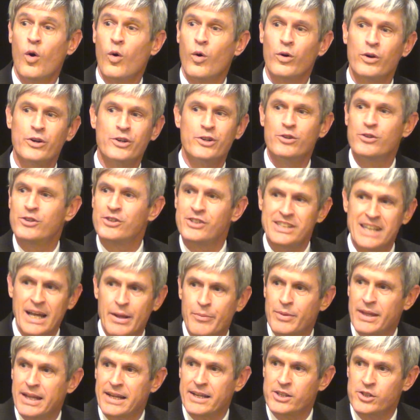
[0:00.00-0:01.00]
or do the
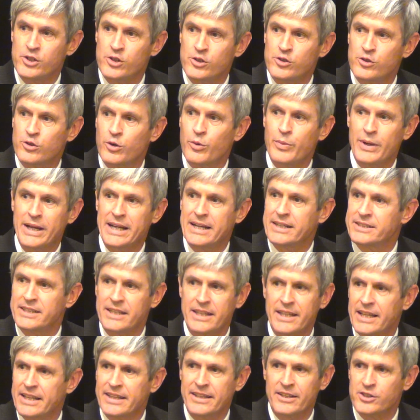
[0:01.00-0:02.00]
same thing as usual because
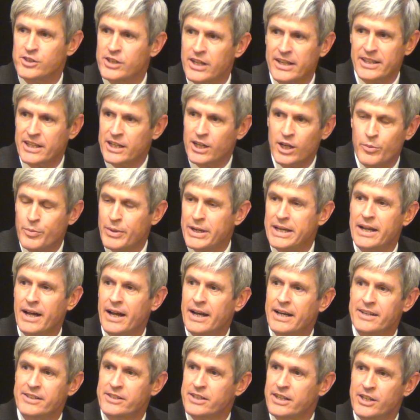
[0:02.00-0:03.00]
they think there's nothing could be
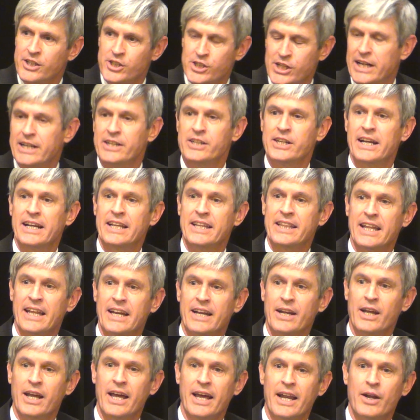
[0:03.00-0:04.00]
done, it's going to change
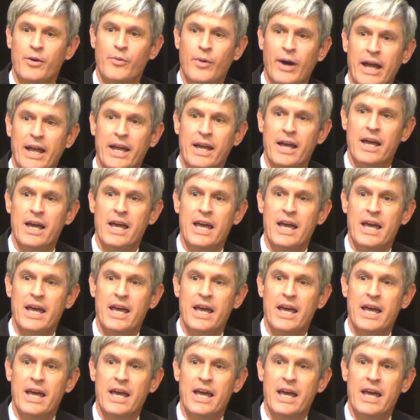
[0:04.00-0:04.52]
anything anyway.